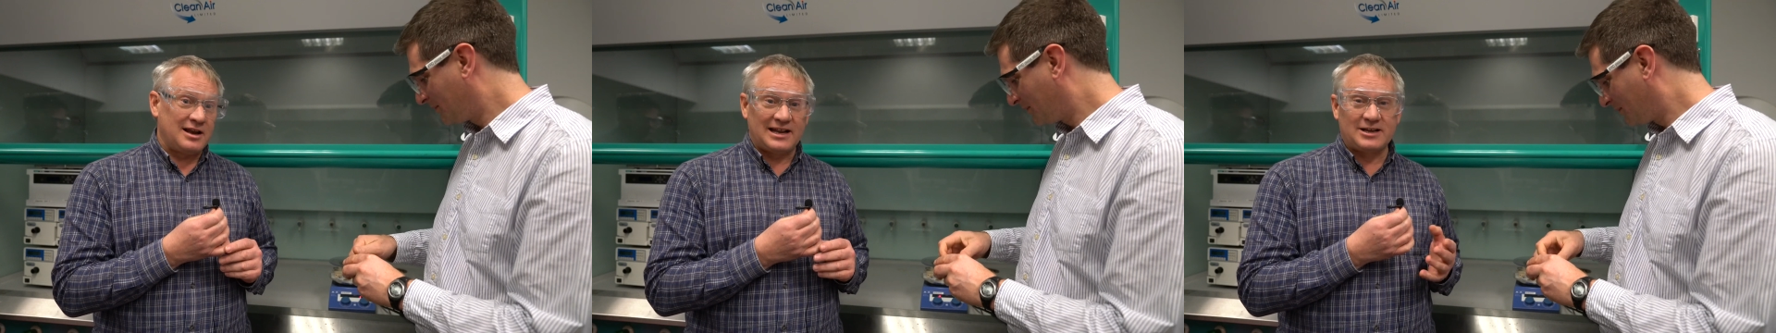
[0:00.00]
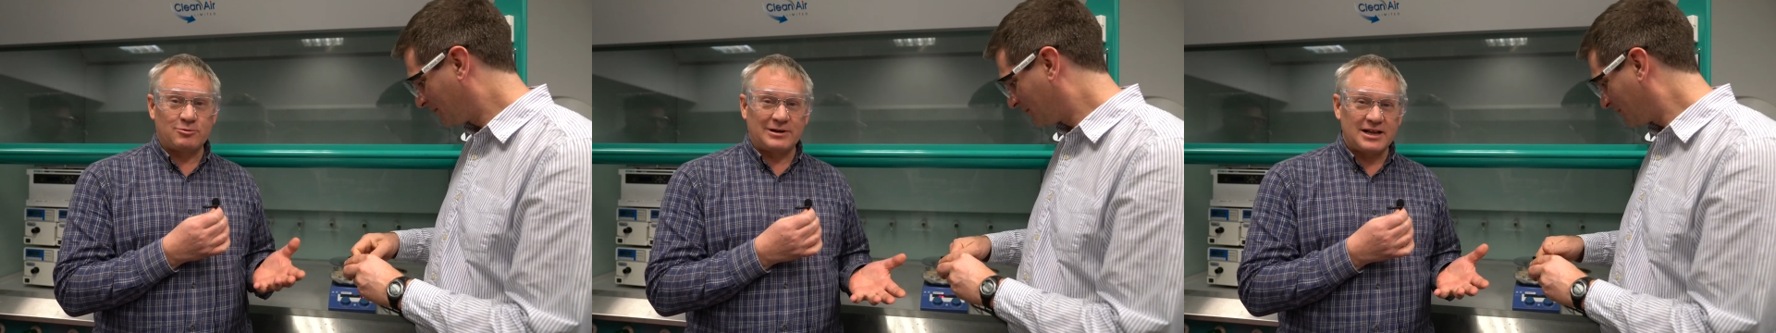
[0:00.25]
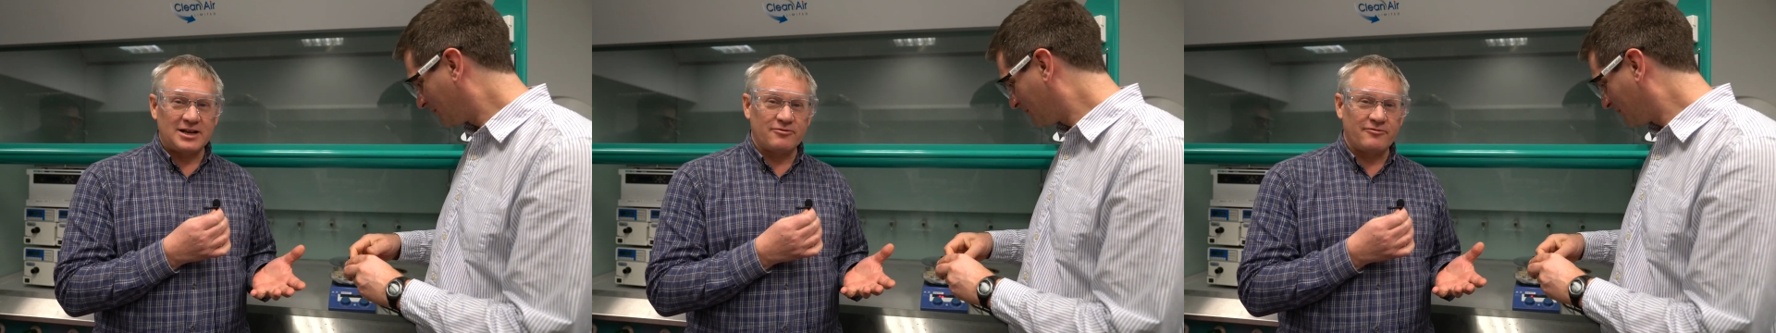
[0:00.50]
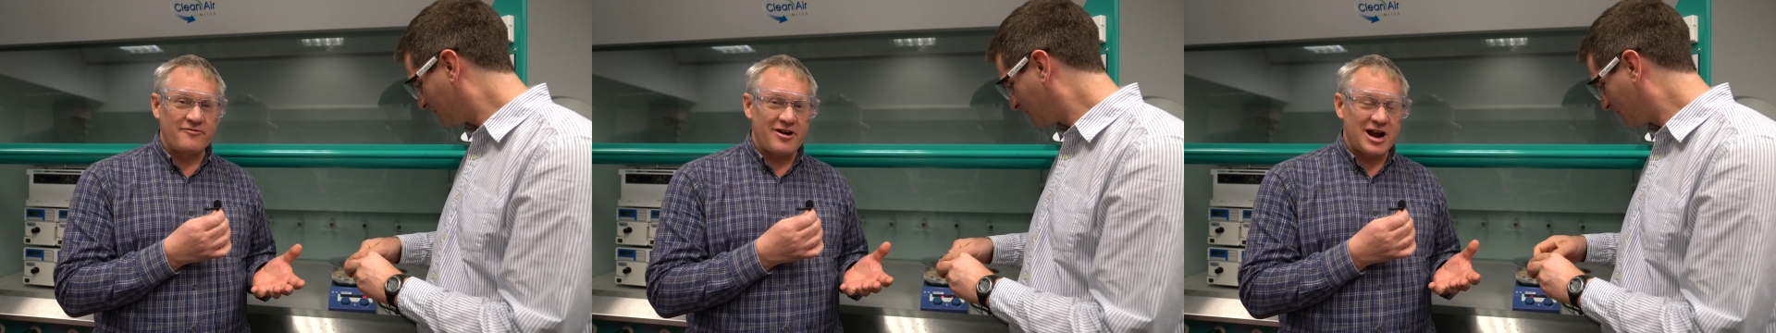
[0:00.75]

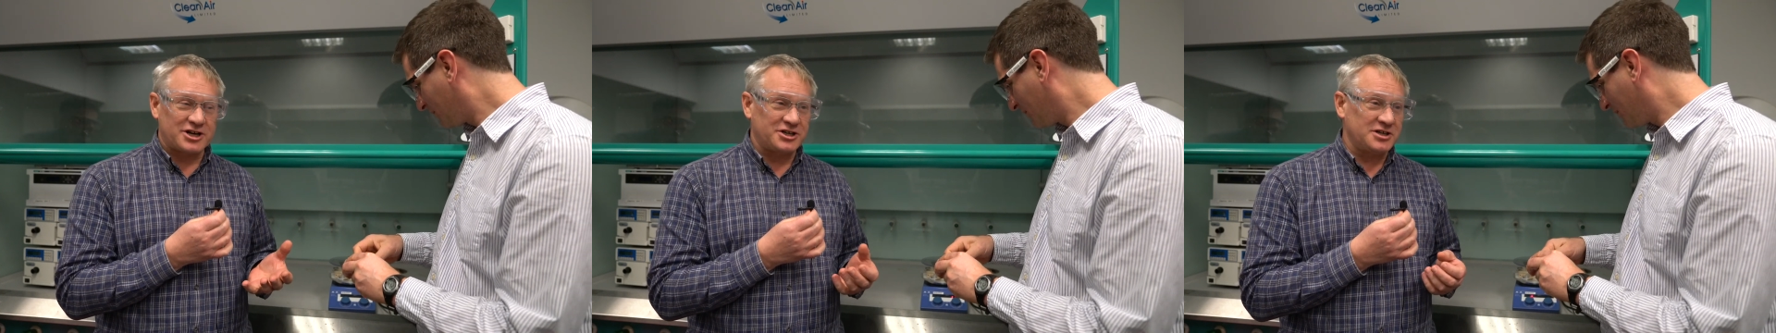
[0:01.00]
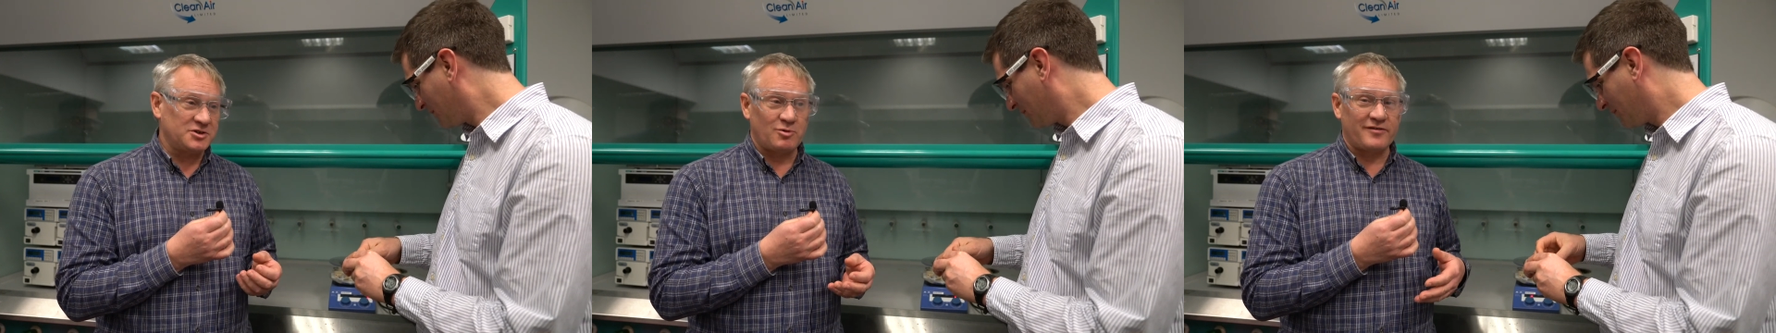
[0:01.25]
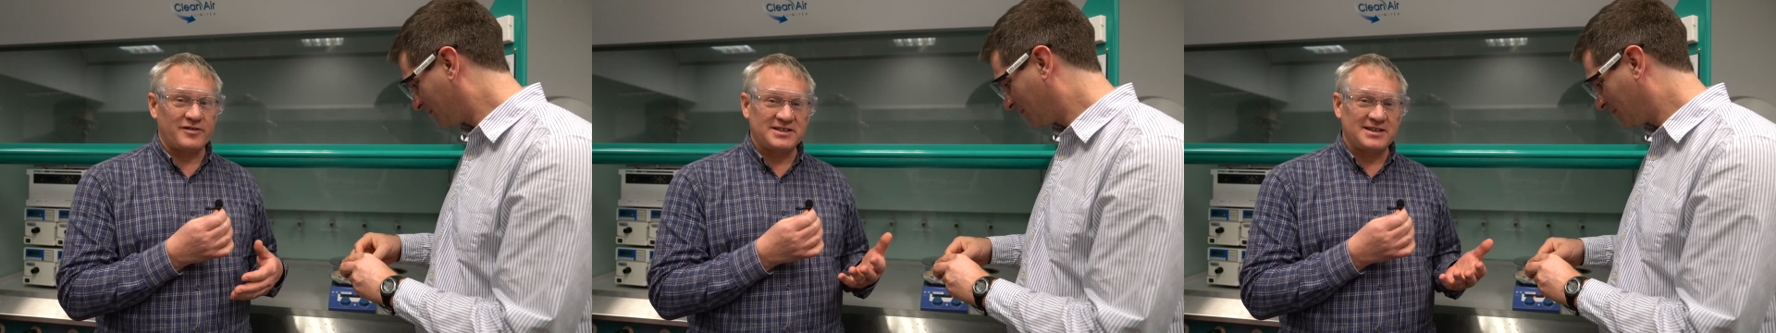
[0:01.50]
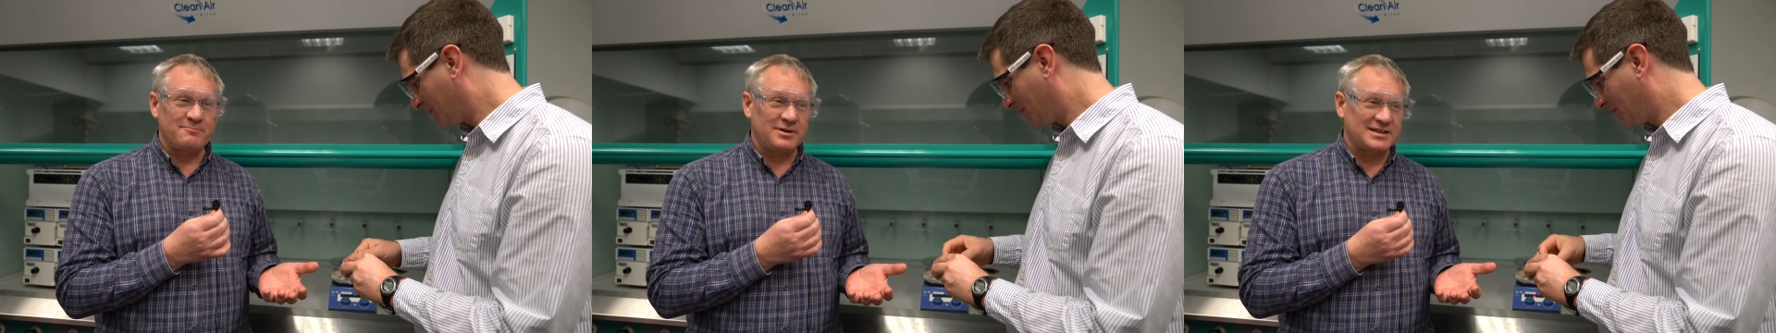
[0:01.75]
Speaker 1: liquid-liquid reactions, one of the
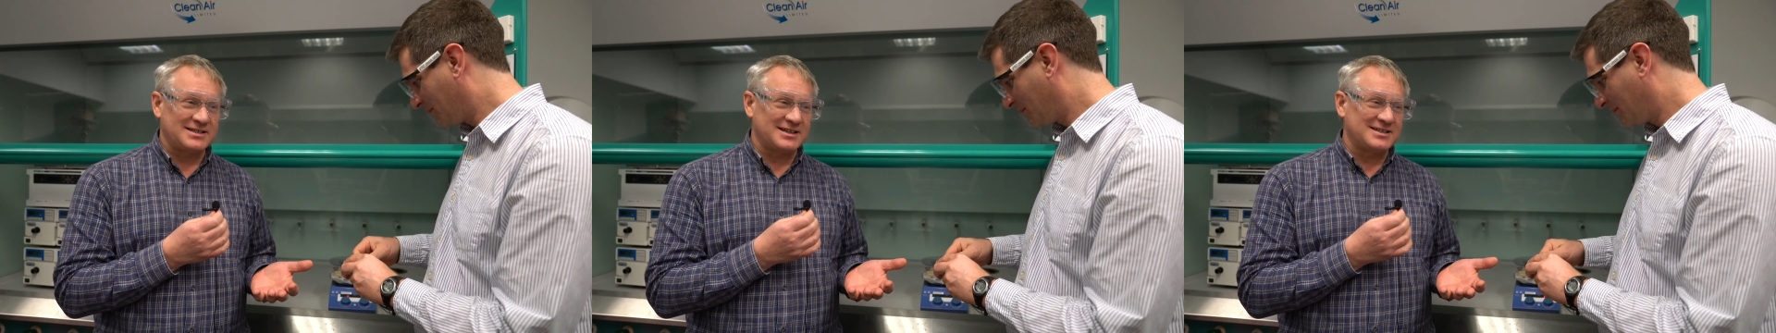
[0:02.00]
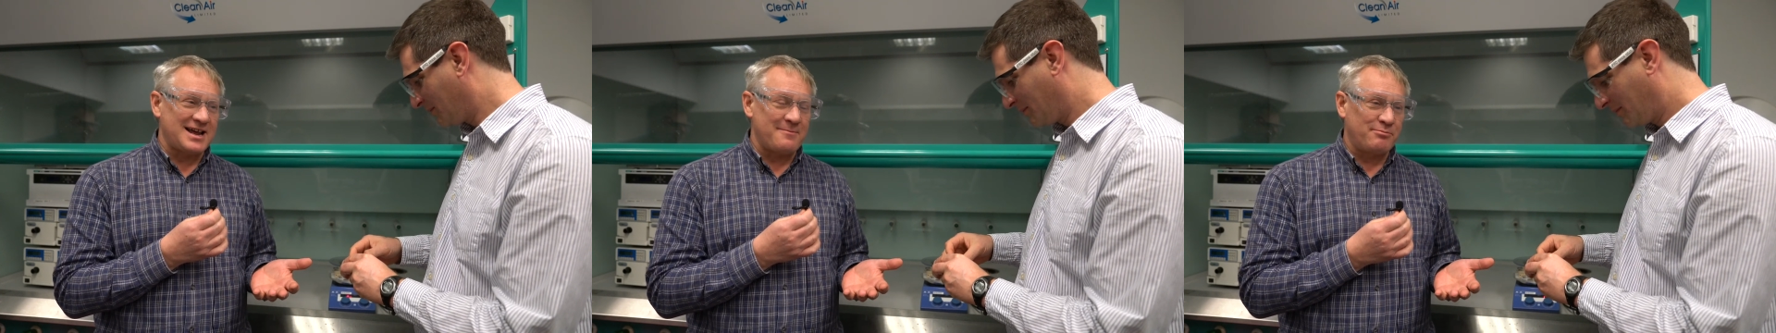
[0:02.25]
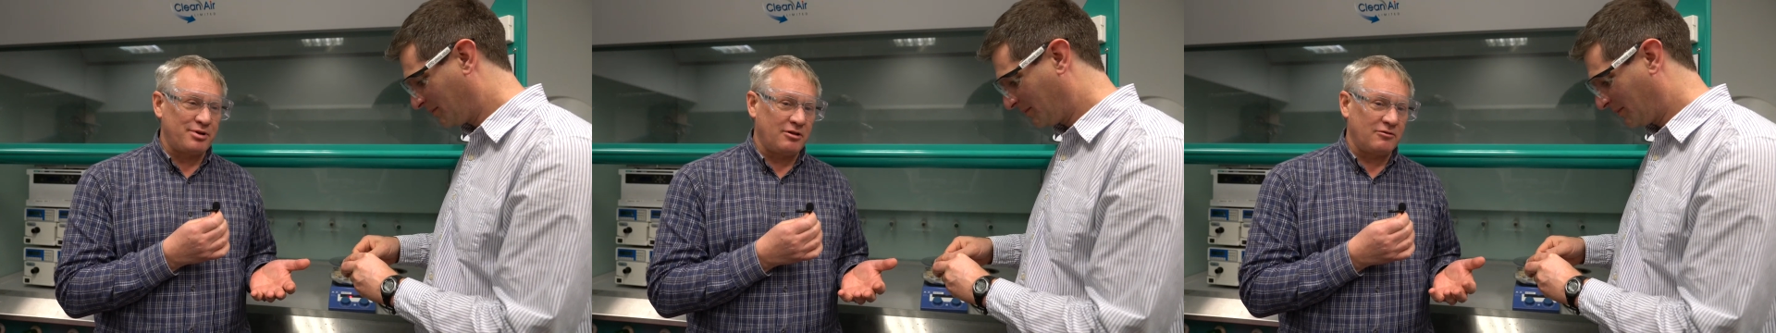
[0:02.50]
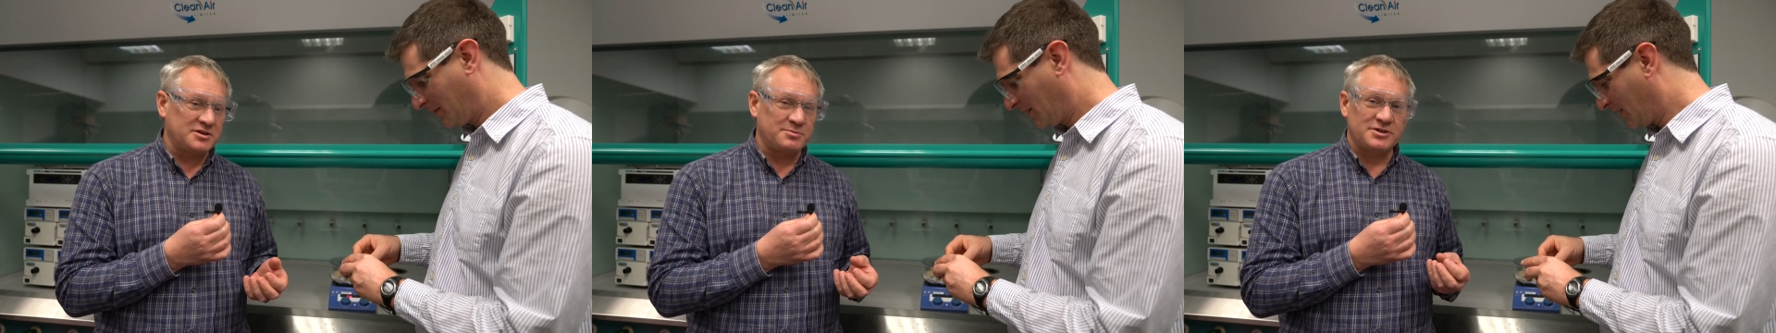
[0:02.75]
simplest
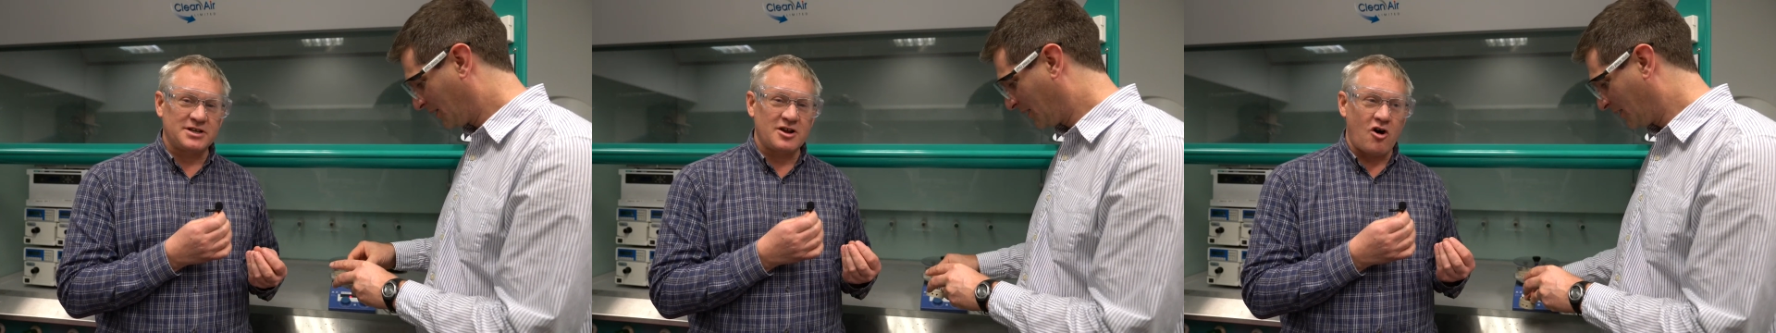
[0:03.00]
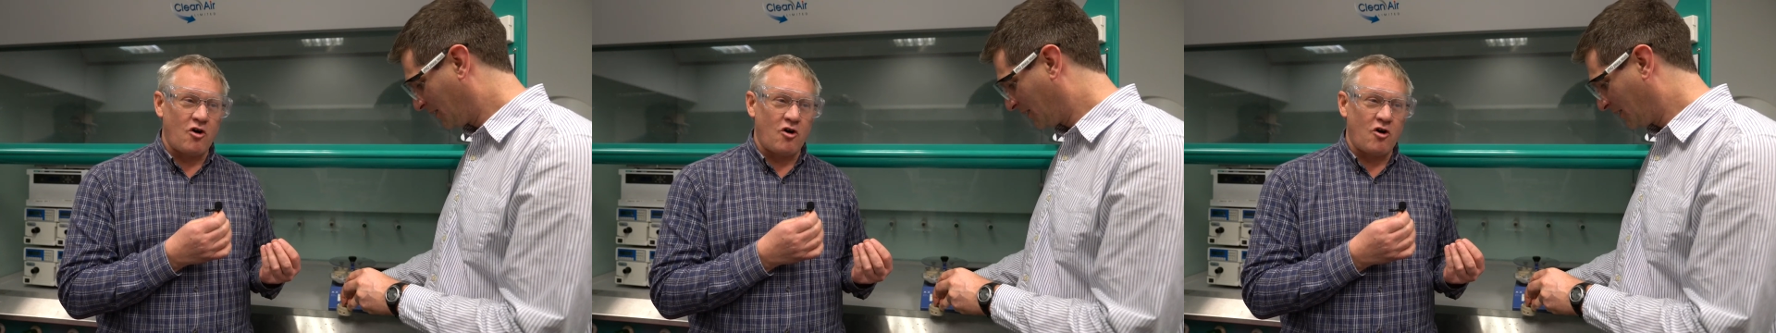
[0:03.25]
example is putting